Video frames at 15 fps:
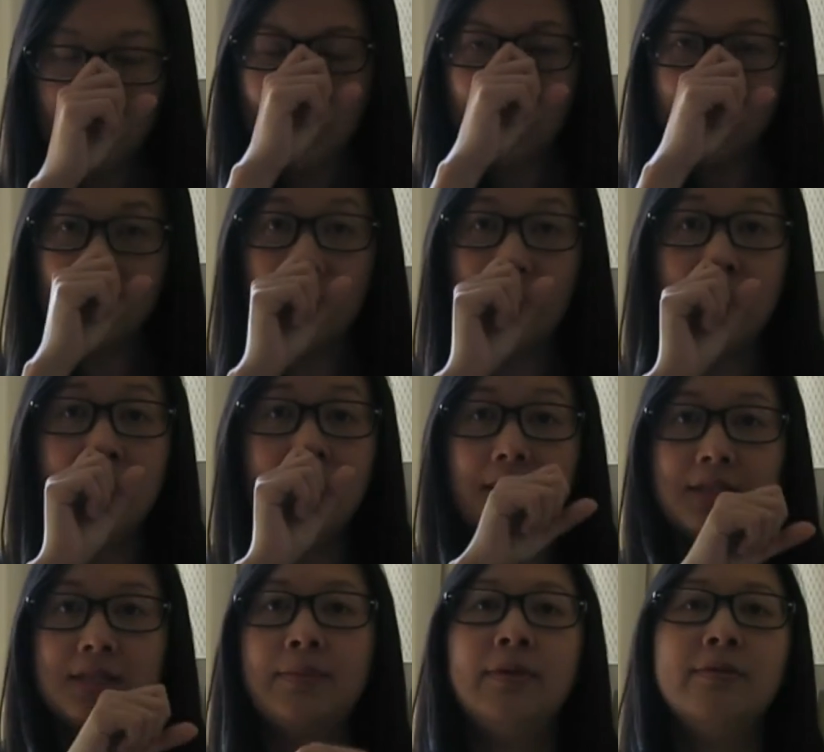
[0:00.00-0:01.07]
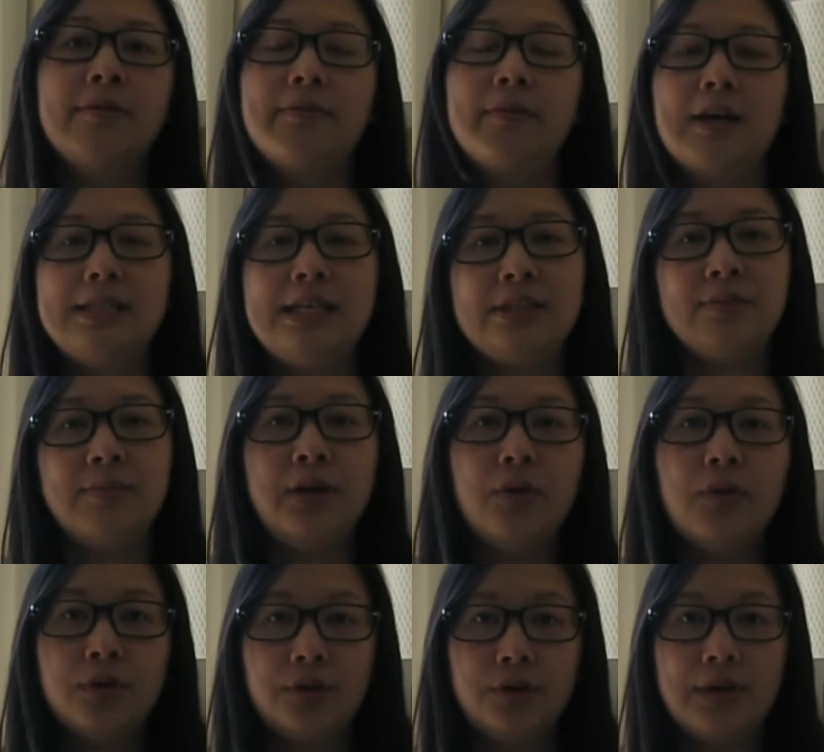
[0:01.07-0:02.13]
sorry, some of the floss had to be
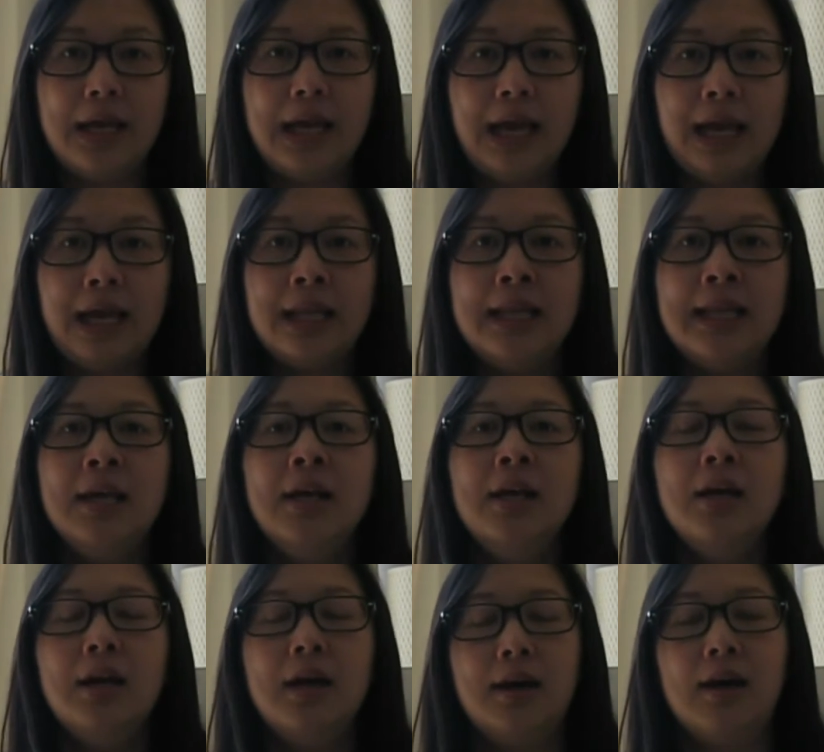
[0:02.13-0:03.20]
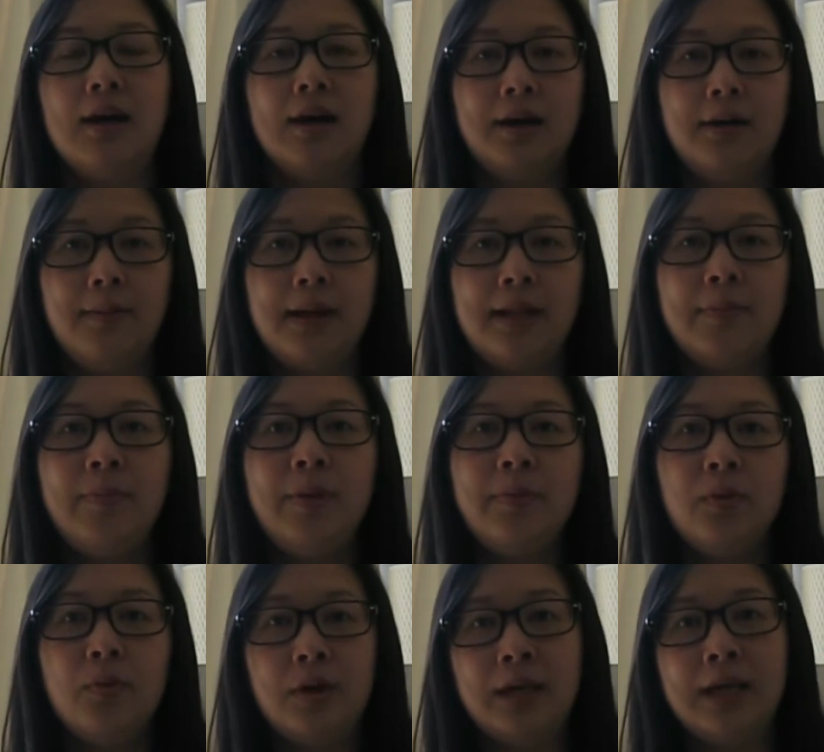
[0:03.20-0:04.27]
ordered in, and then
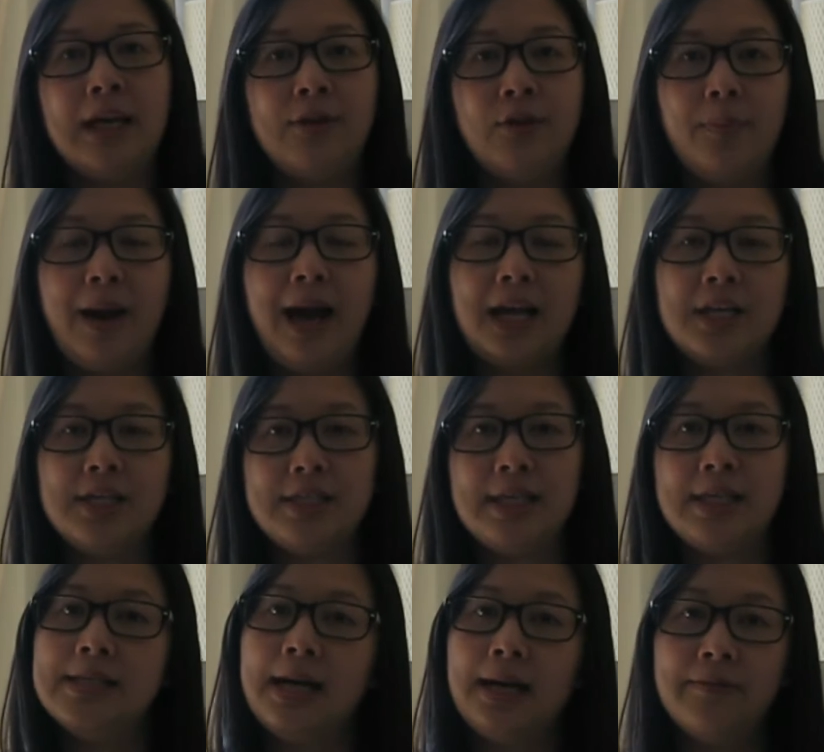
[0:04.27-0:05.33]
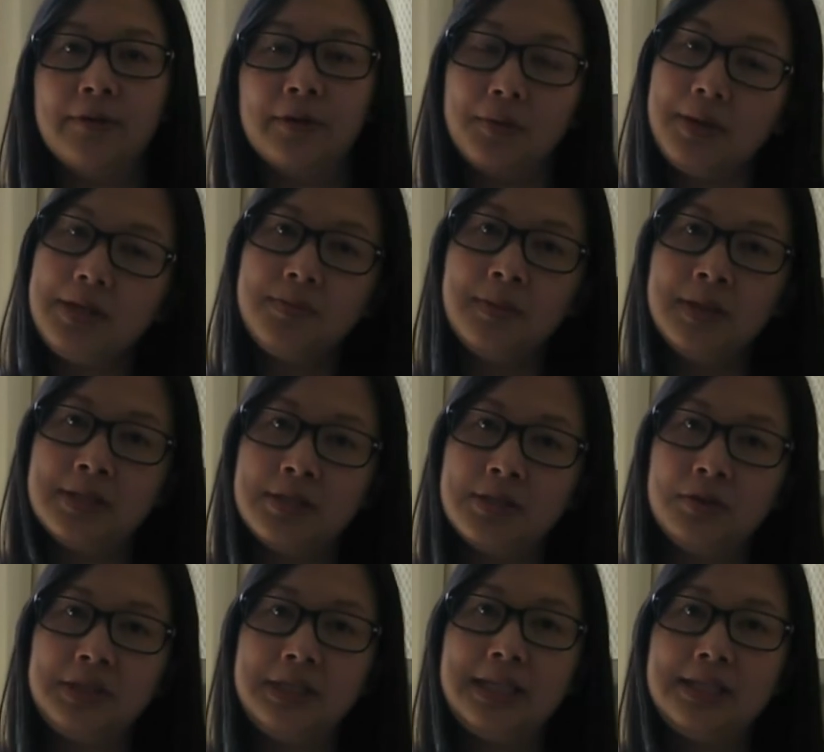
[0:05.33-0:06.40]
people wouldn't get their packages in time for Christmas,
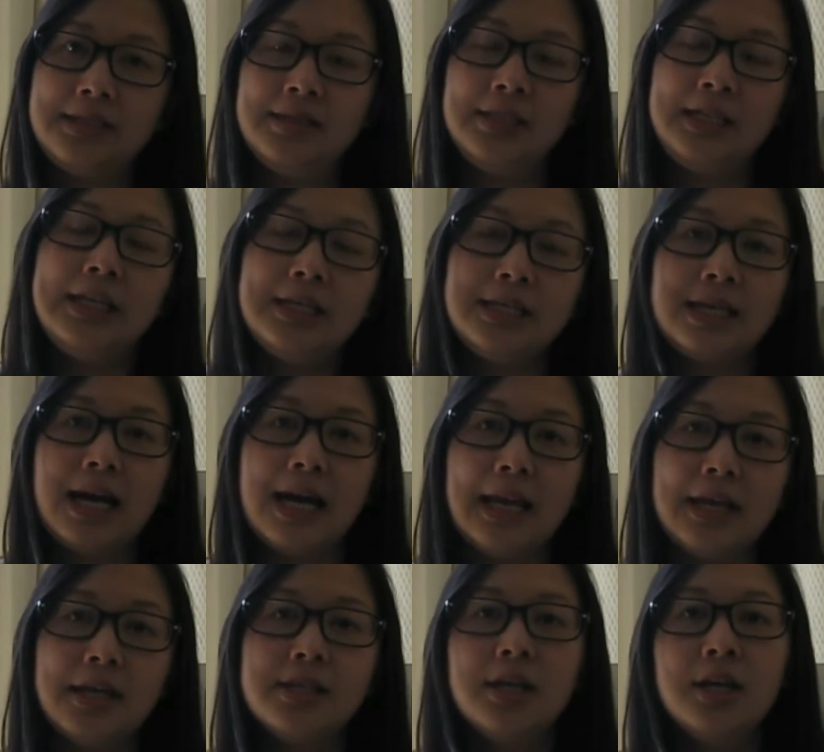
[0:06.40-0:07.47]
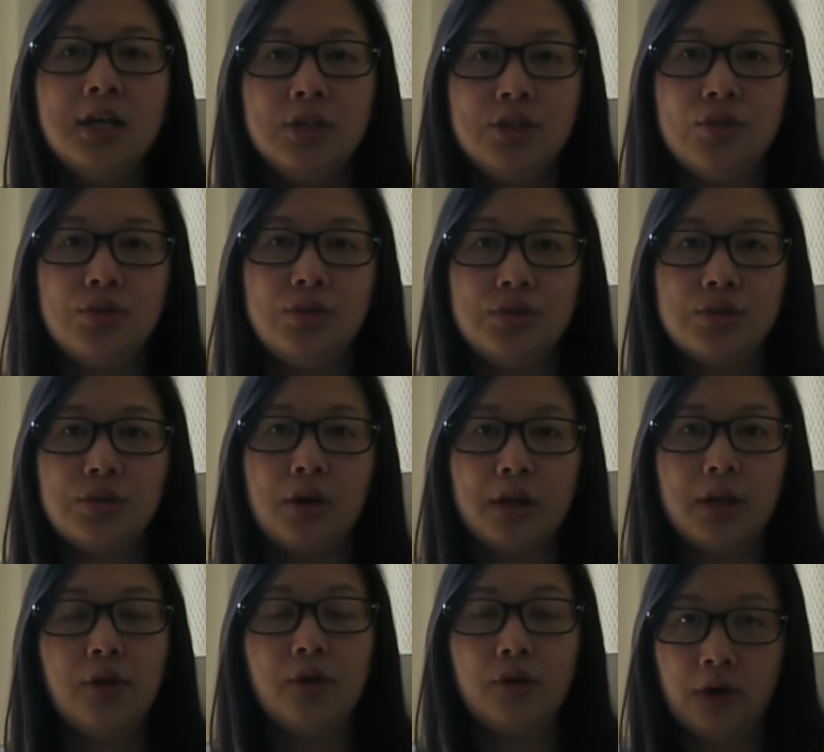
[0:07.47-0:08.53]
so she decided to start
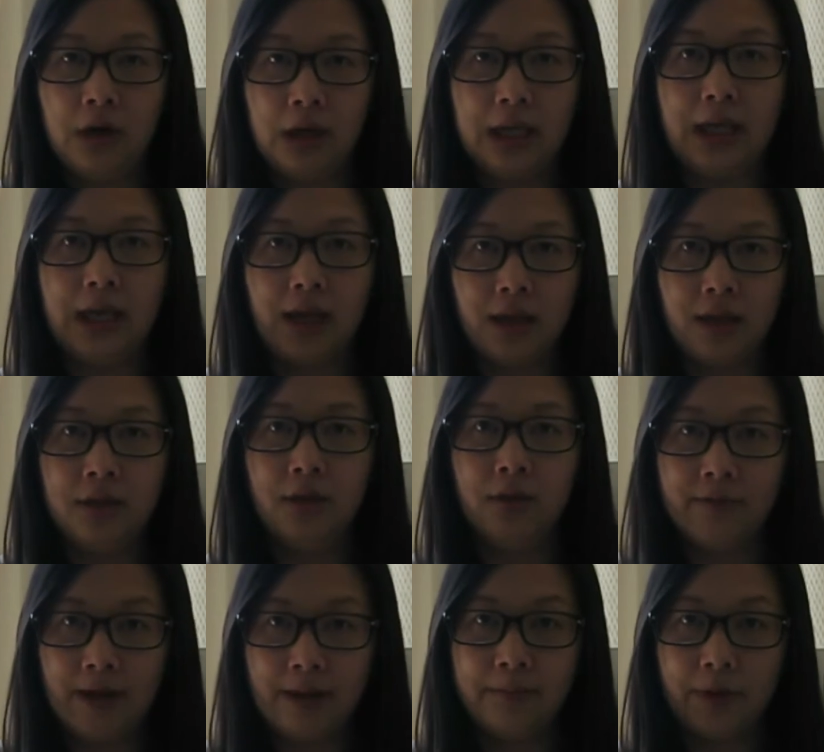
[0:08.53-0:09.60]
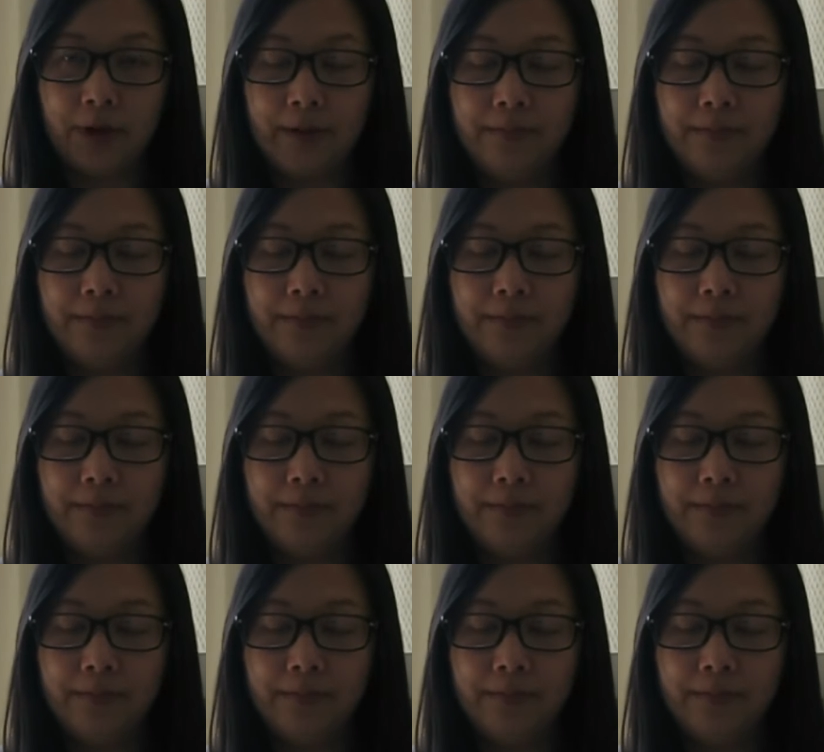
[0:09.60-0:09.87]
it early in November.